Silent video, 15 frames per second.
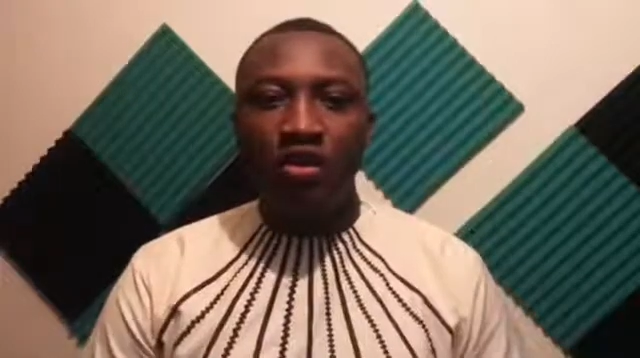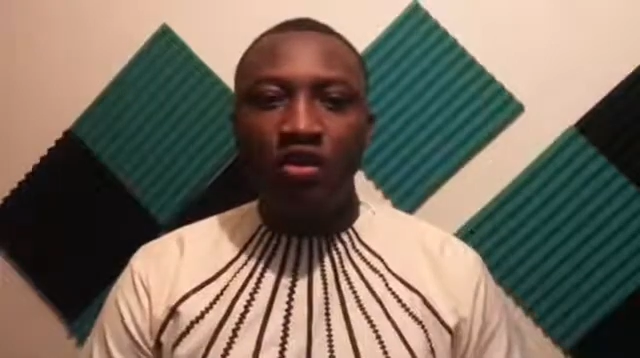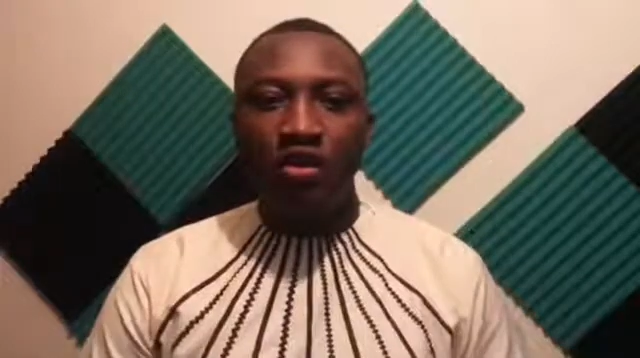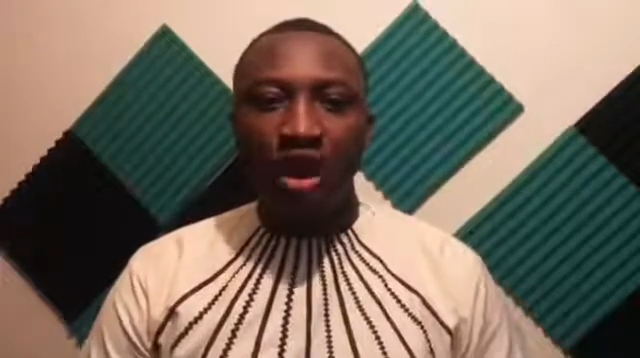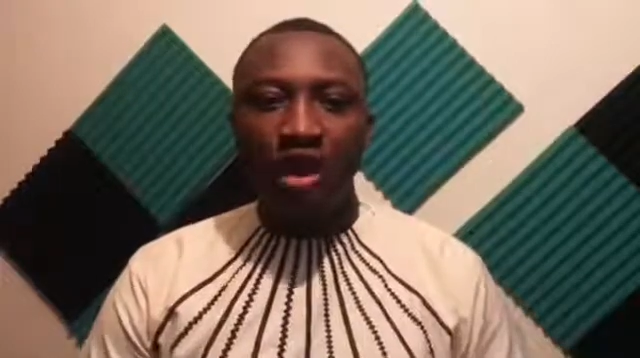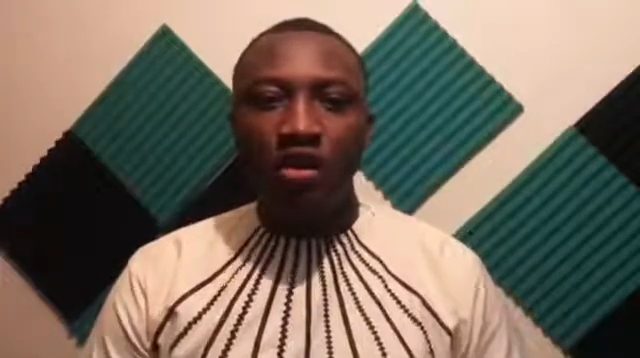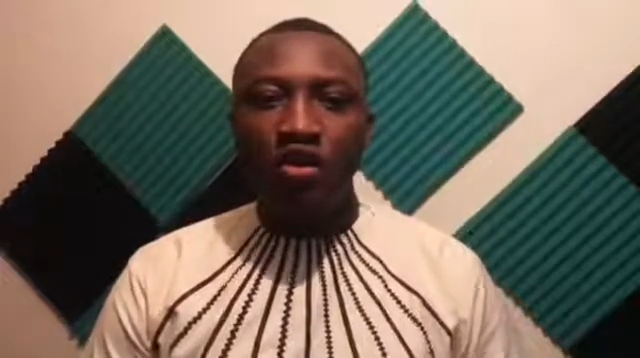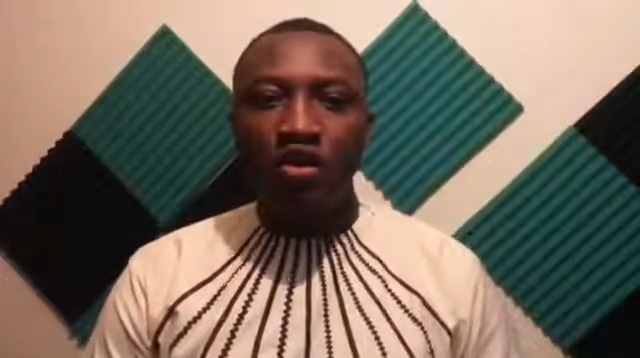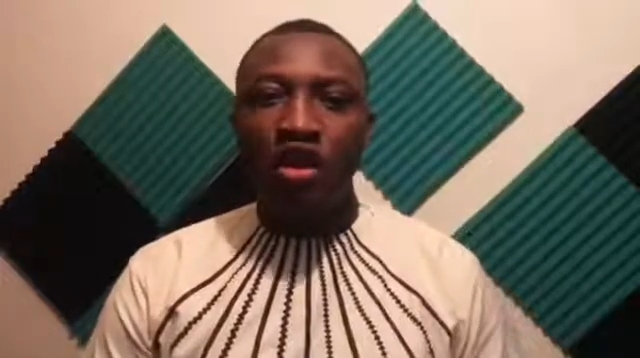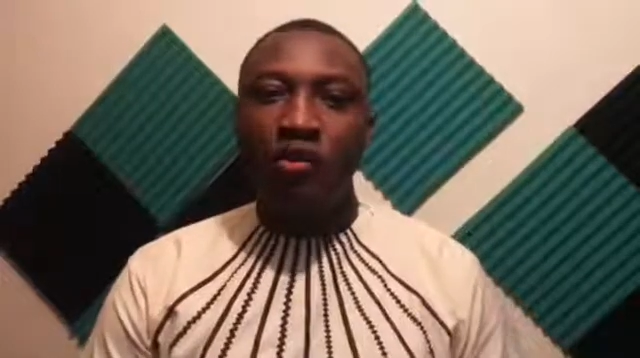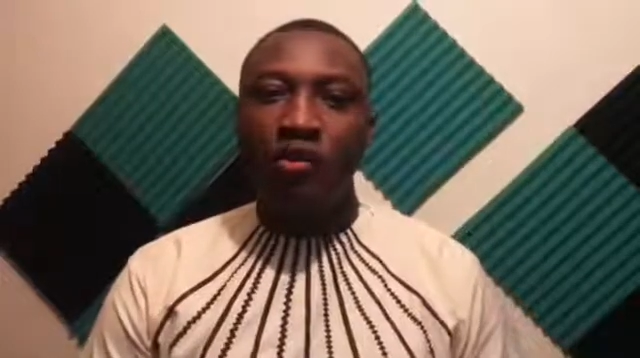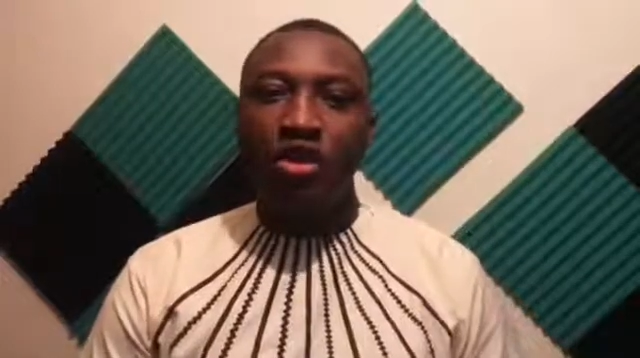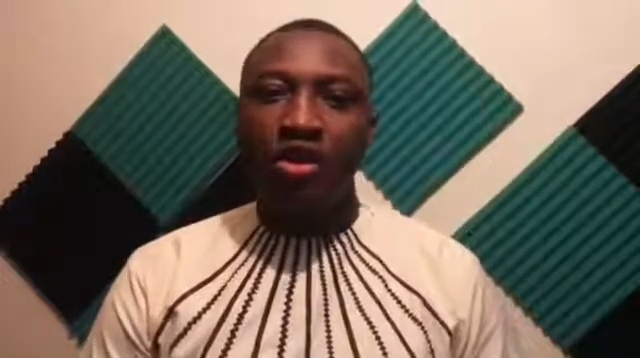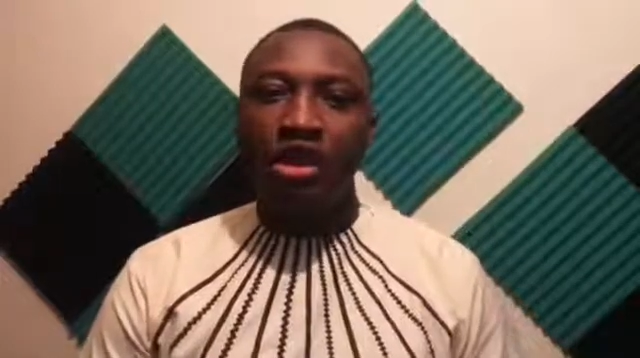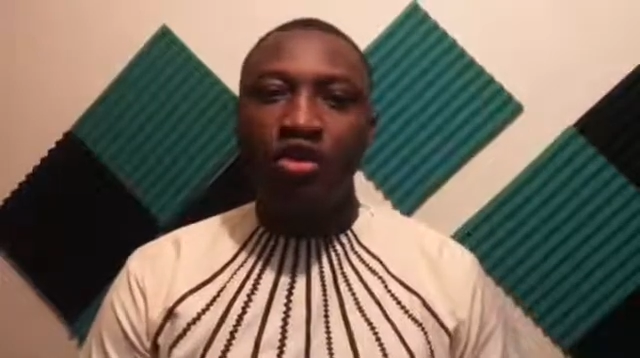well-known
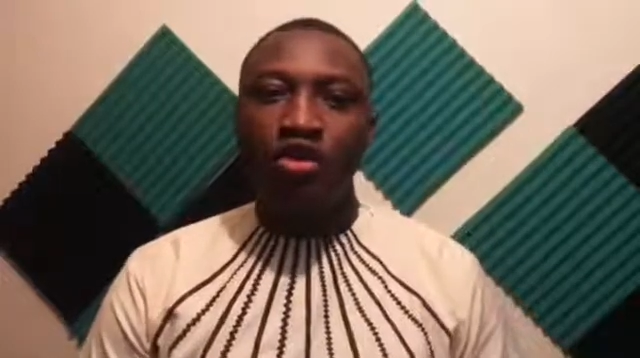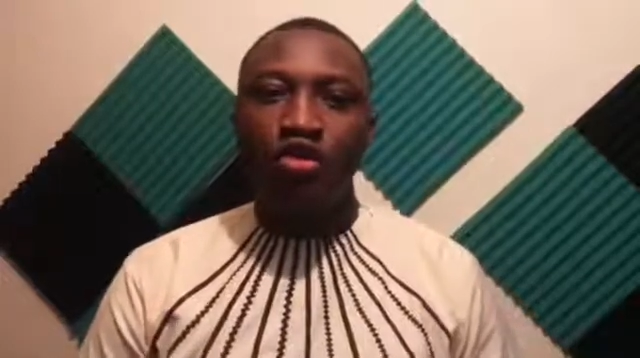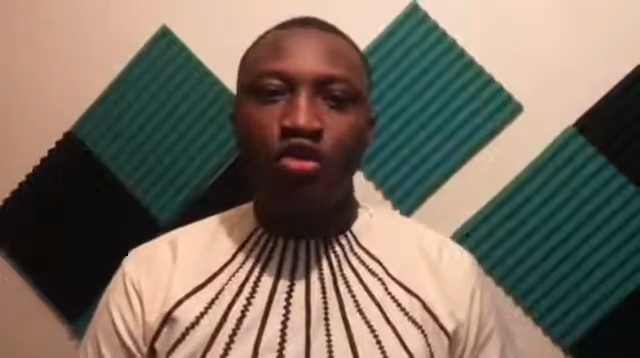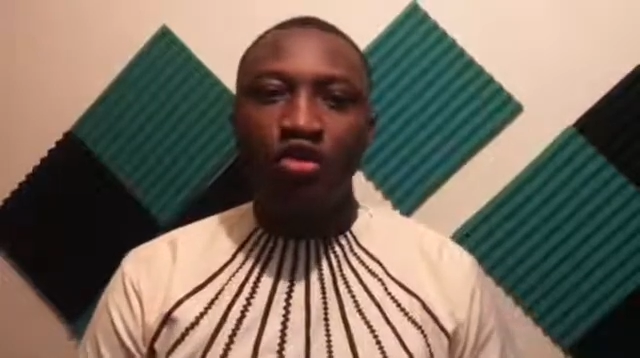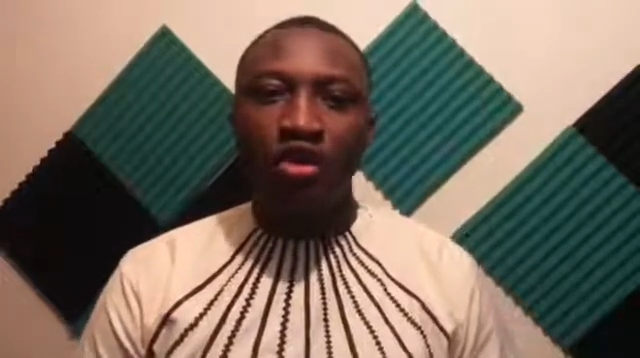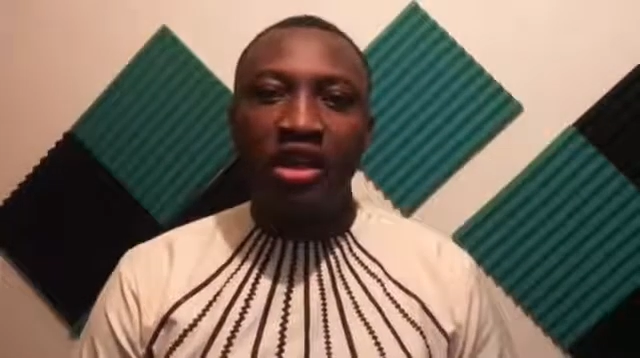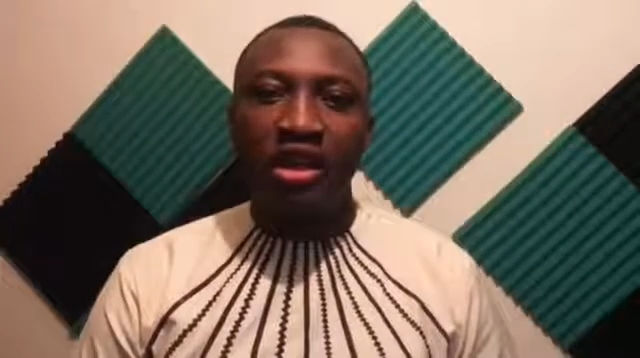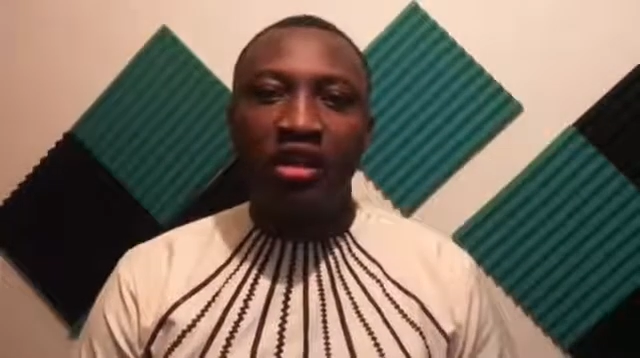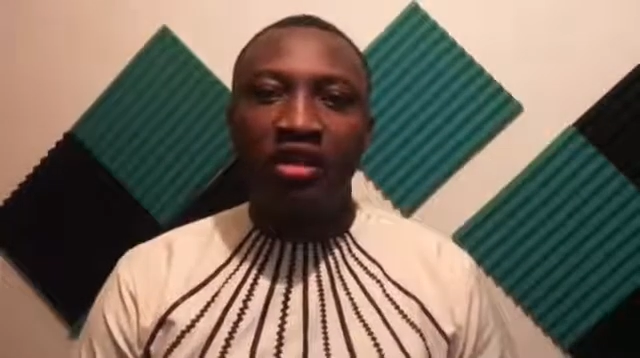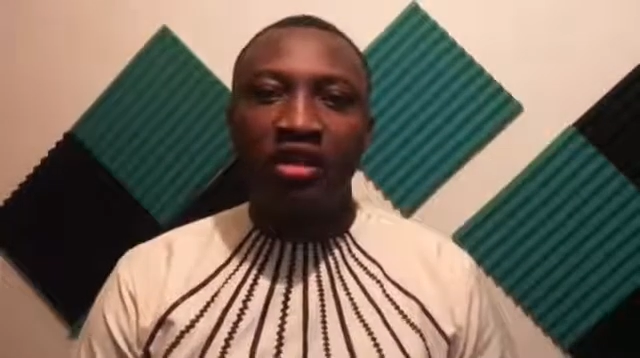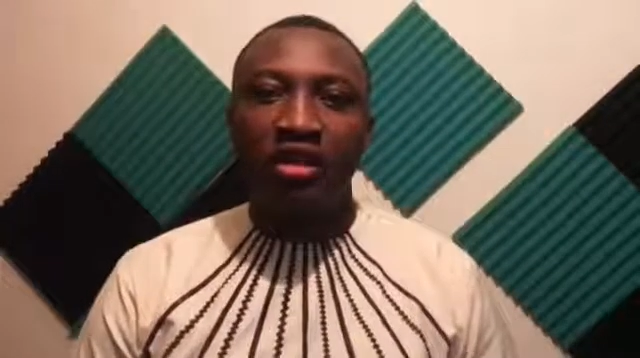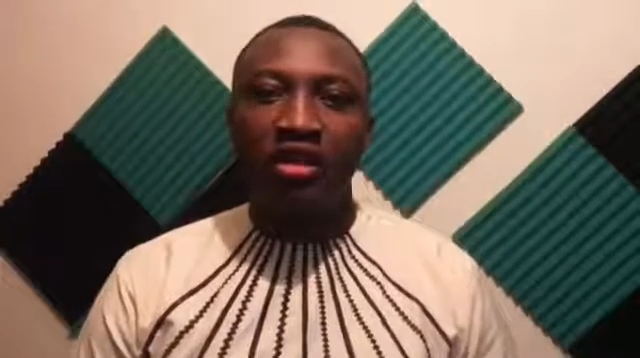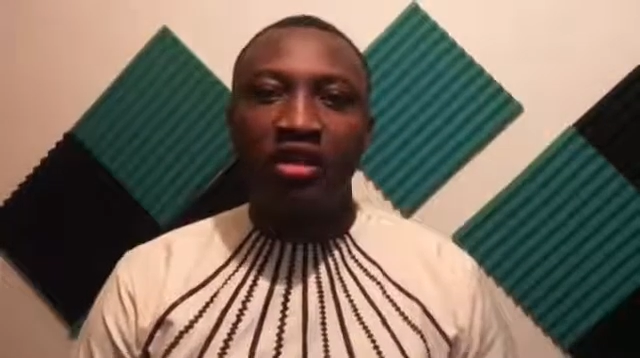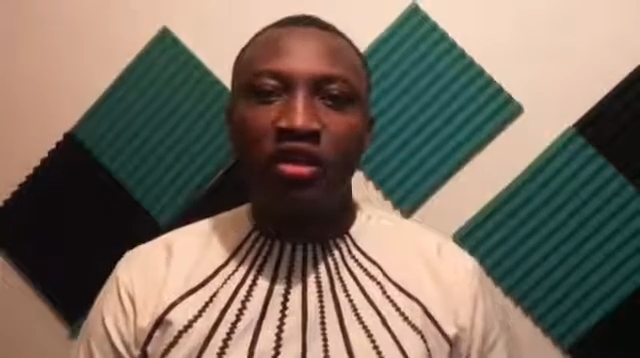important tool in